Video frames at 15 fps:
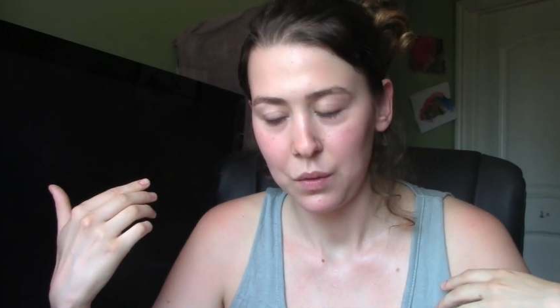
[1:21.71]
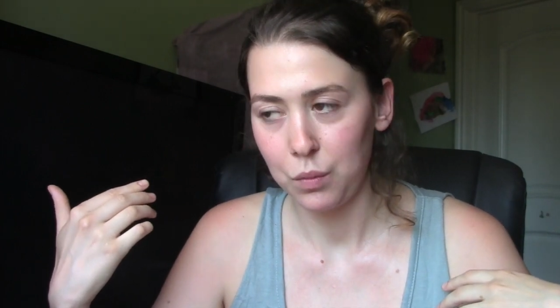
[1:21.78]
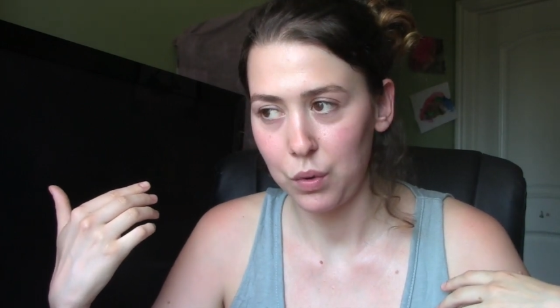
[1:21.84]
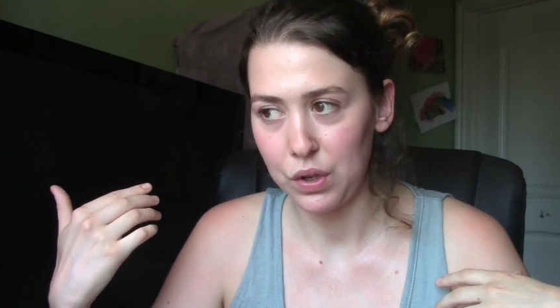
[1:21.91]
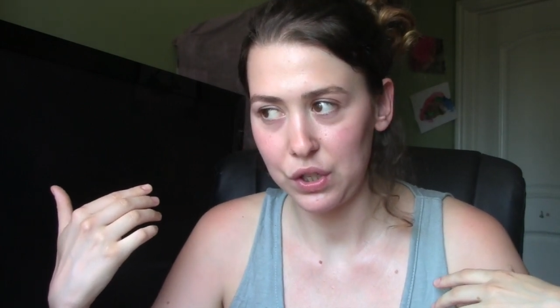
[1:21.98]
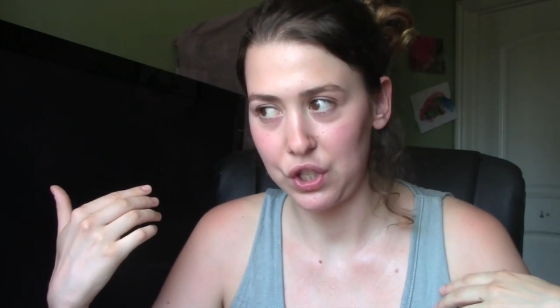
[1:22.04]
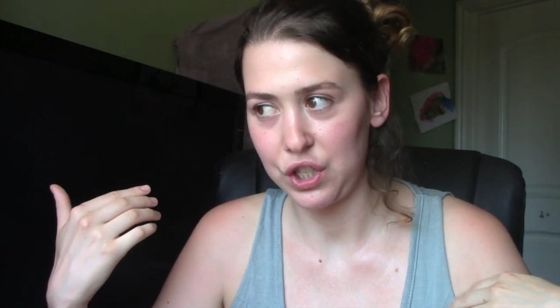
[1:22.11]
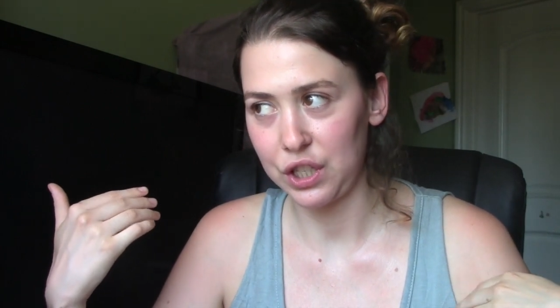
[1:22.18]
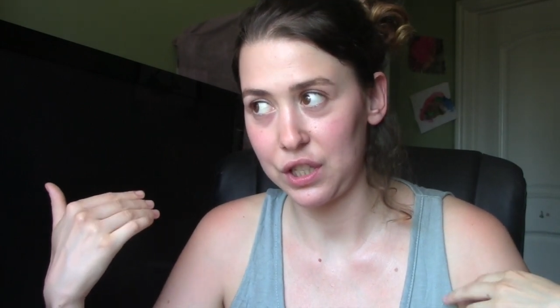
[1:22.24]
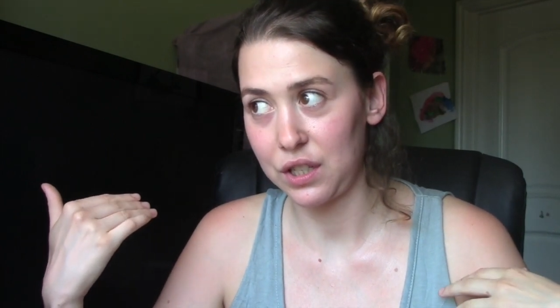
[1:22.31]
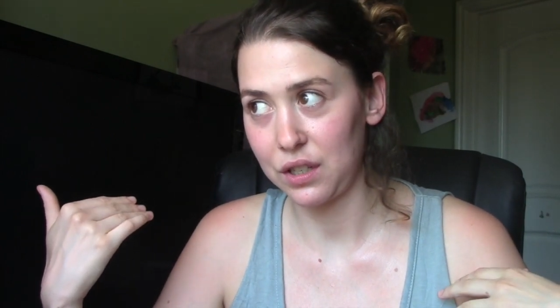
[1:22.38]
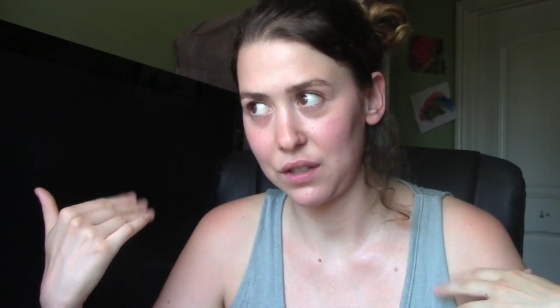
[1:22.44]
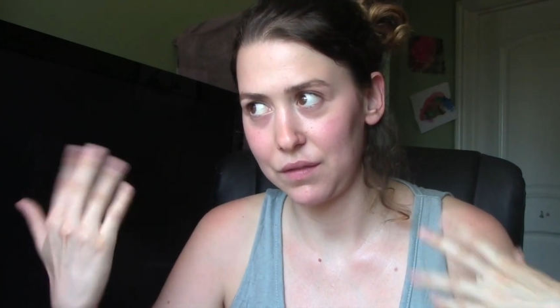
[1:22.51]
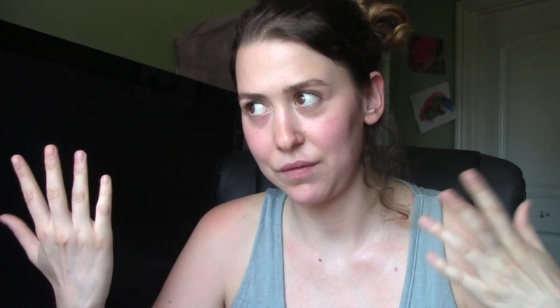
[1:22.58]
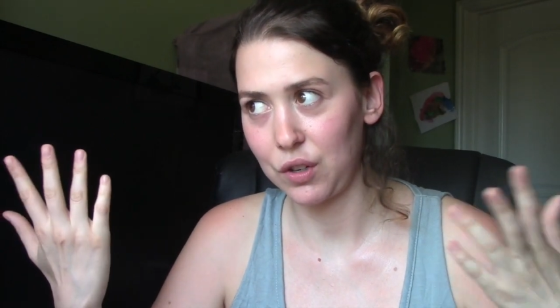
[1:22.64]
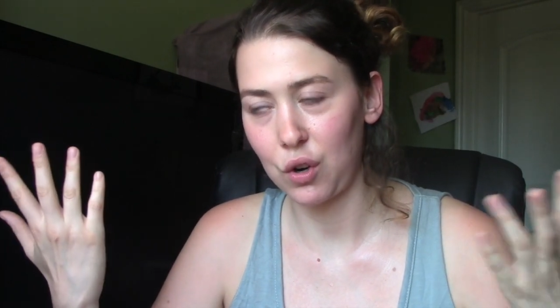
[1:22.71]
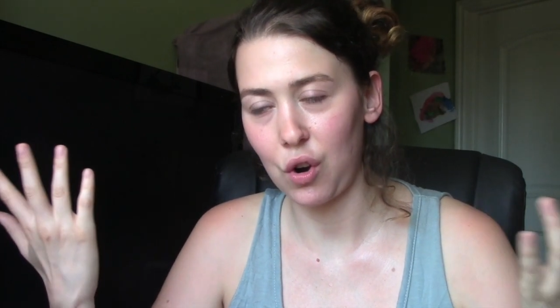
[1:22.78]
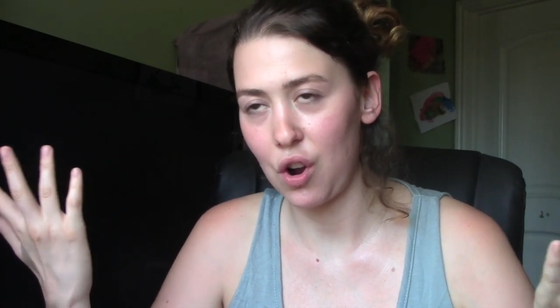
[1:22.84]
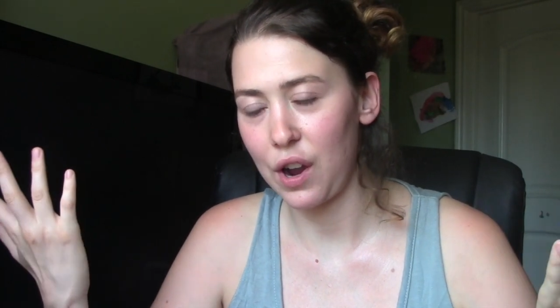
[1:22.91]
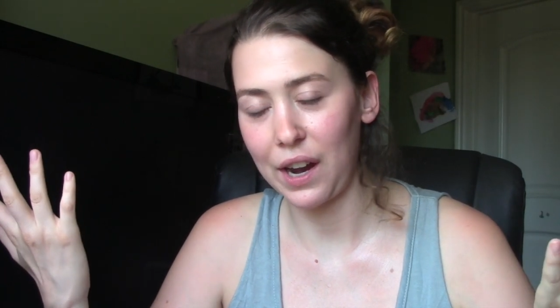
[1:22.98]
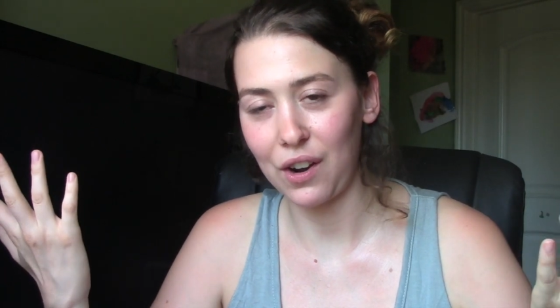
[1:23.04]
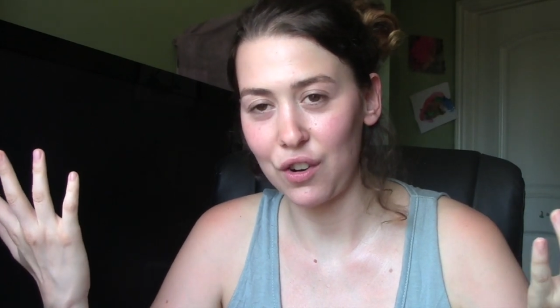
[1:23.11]
was just
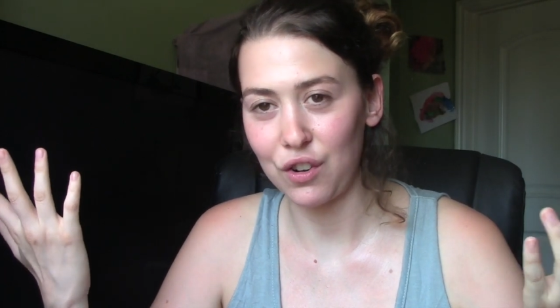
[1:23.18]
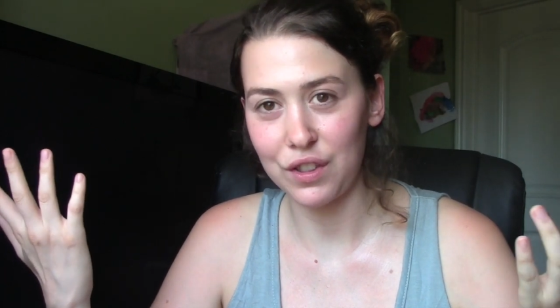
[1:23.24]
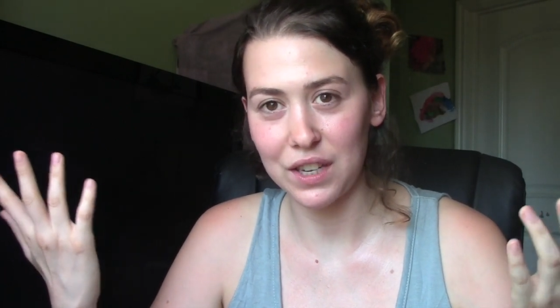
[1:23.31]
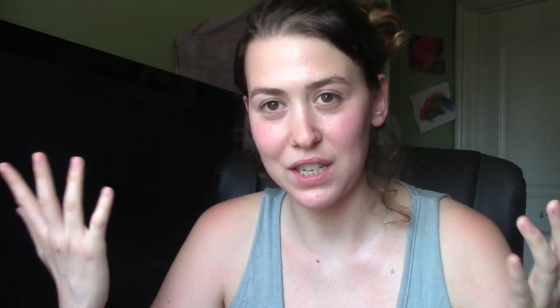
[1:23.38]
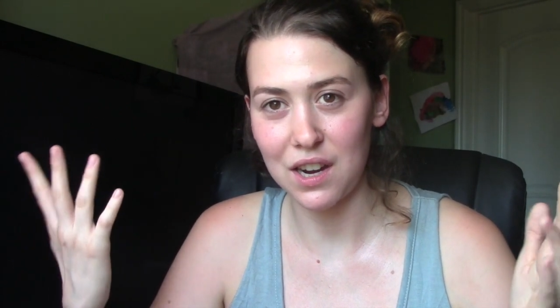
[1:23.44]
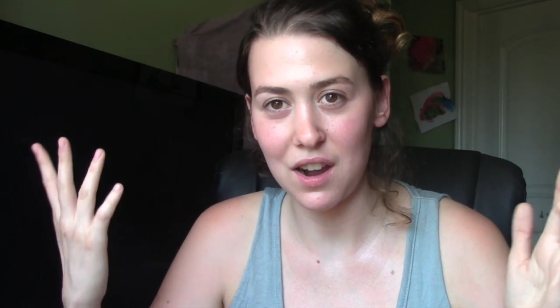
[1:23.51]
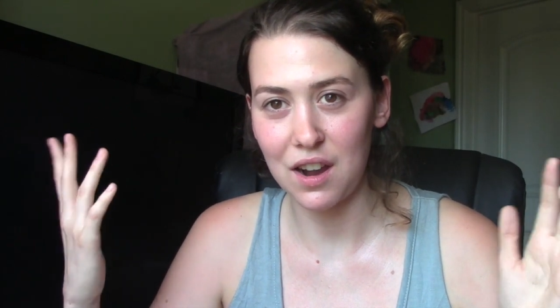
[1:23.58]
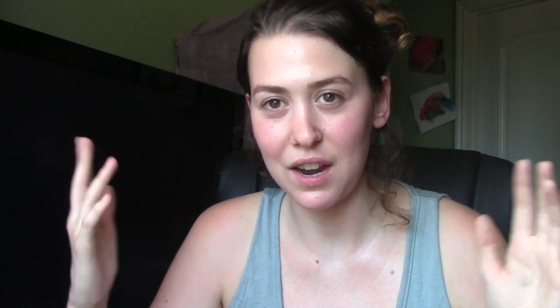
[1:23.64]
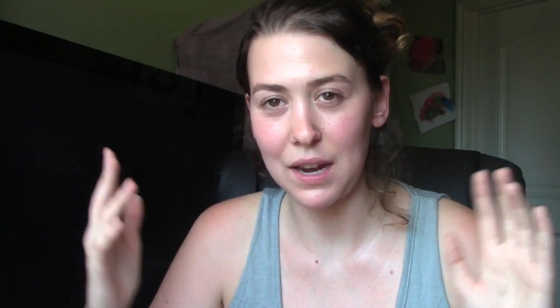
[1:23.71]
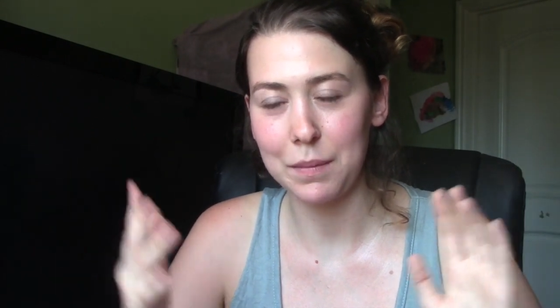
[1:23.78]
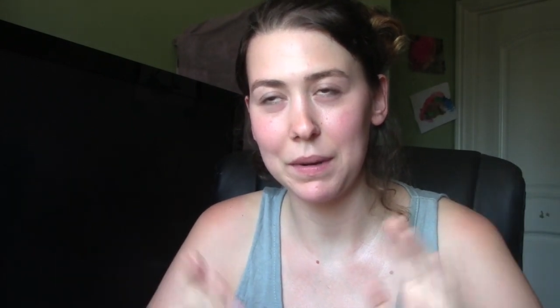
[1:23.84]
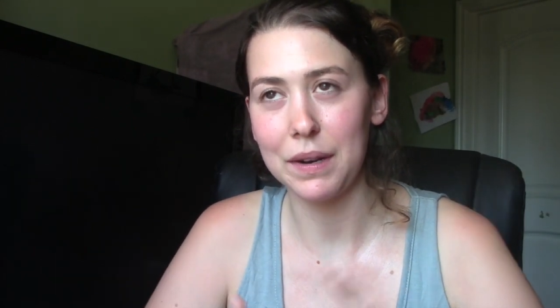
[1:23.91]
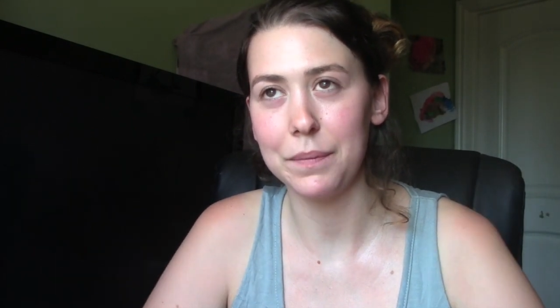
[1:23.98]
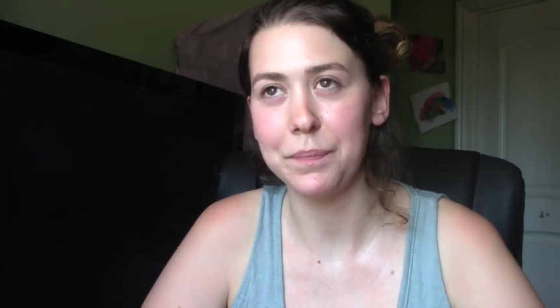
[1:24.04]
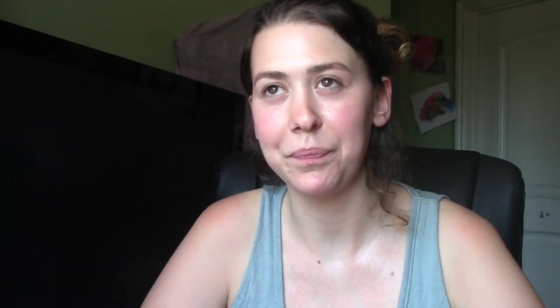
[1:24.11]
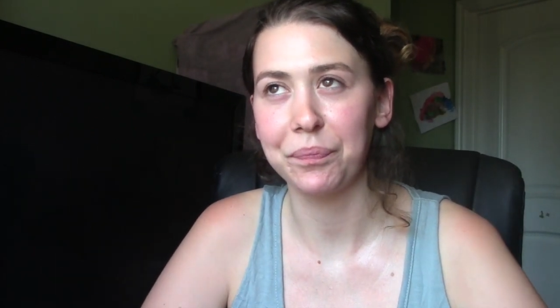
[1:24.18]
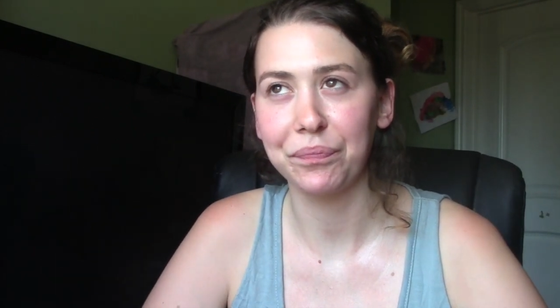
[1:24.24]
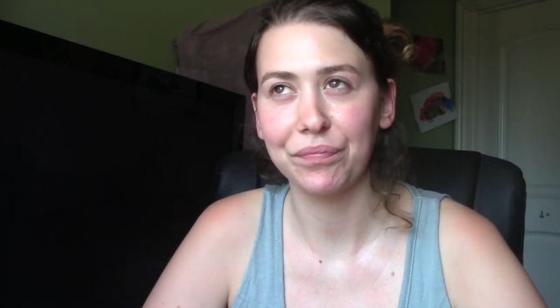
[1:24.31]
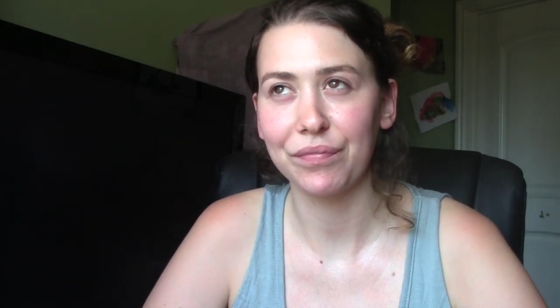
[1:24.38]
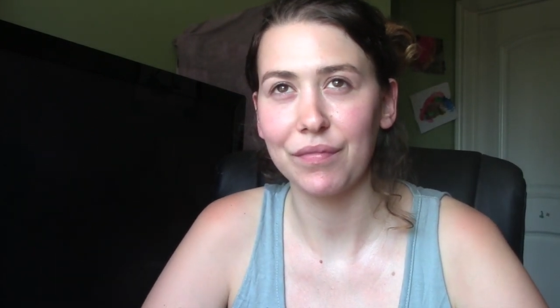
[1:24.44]
crying all the time and